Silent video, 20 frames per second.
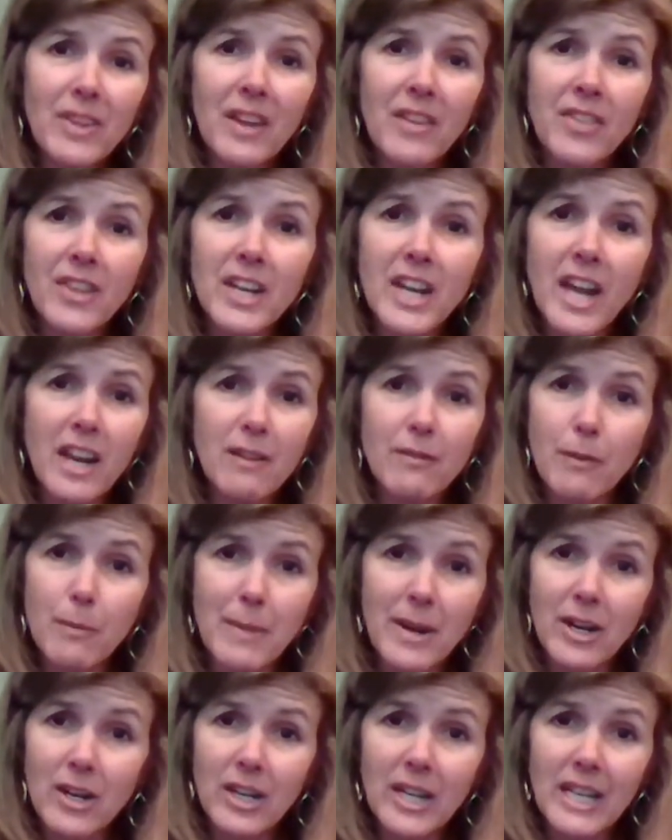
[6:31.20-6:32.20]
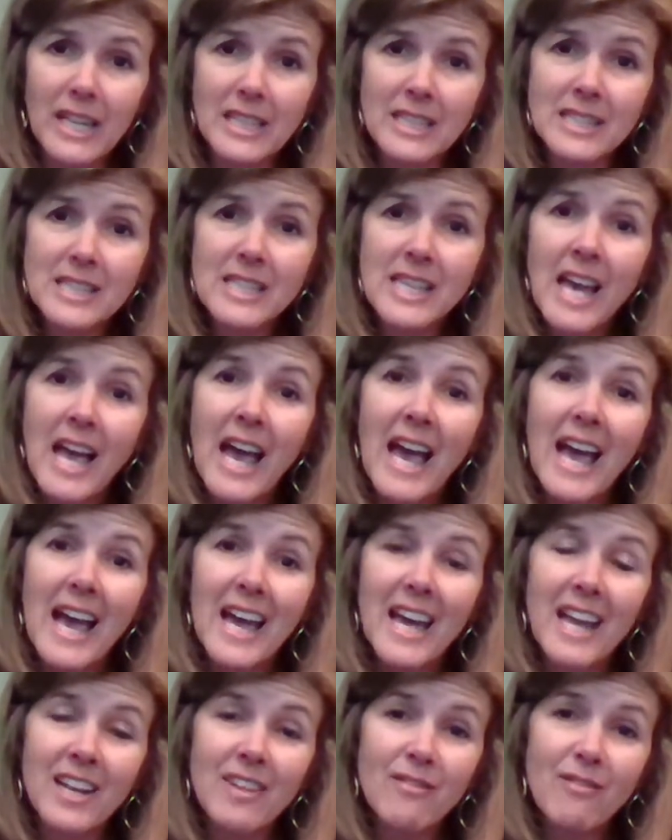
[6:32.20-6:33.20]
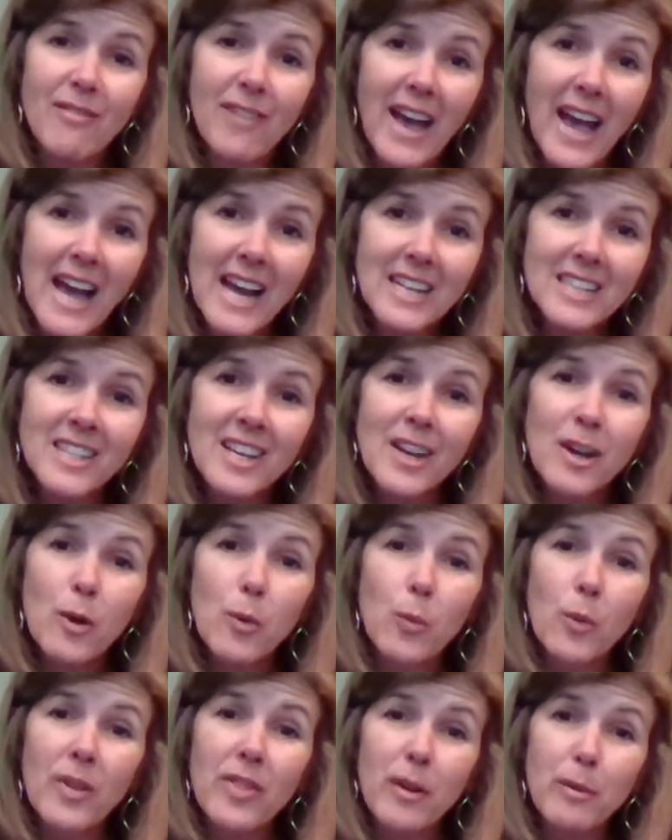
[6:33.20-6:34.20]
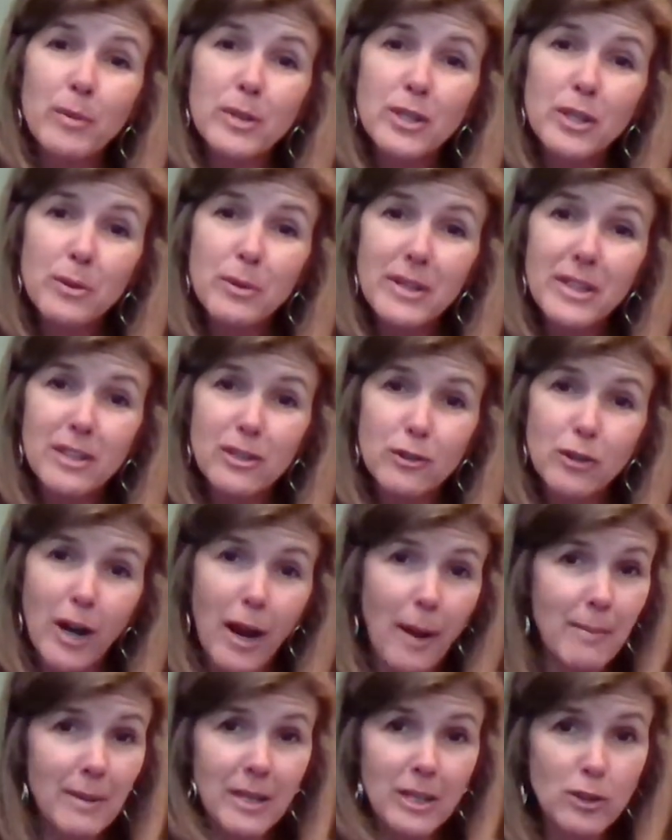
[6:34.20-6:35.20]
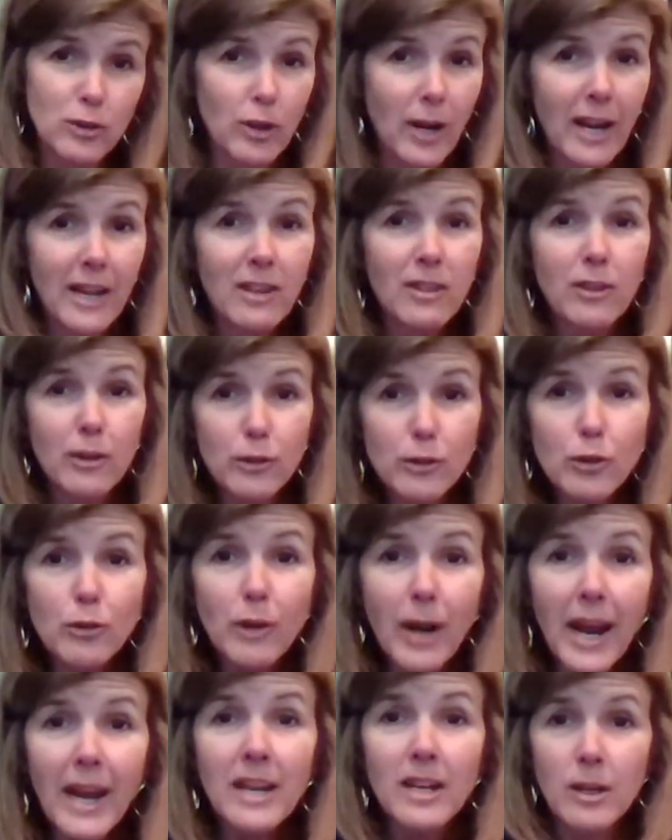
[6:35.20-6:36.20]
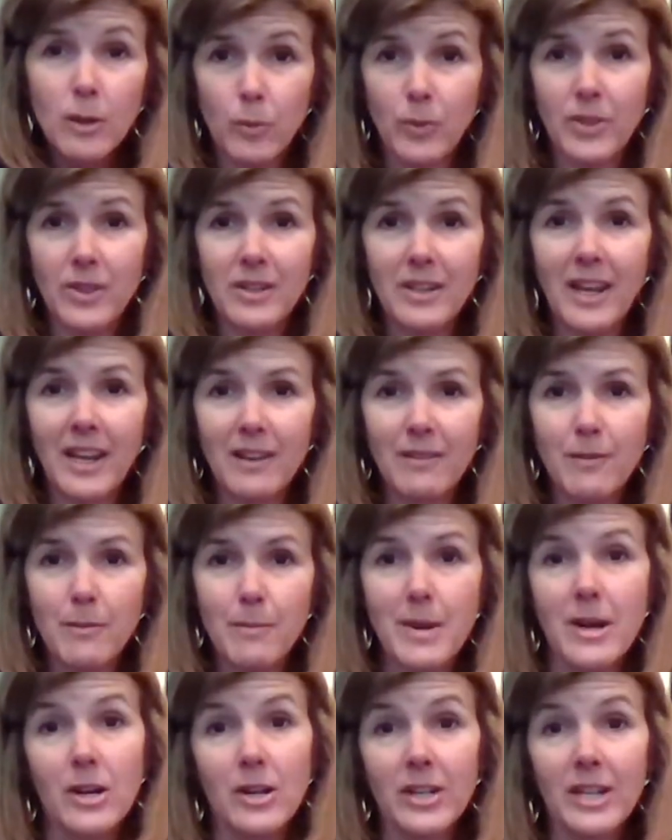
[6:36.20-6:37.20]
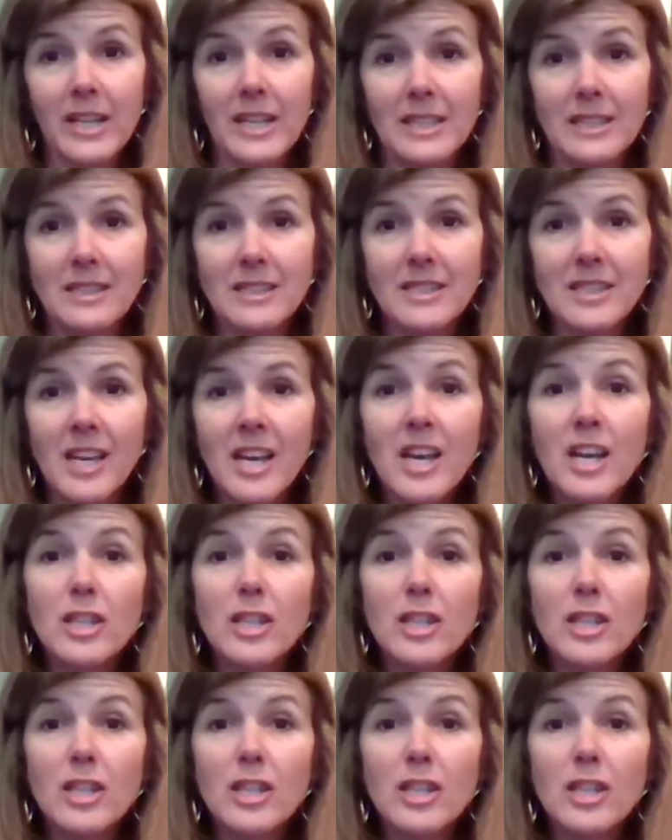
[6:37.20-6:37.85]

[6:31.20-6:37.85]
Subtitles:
the Native Americans, and in fact, when they were doing their trapping and trading, they're trading with the Native Americans.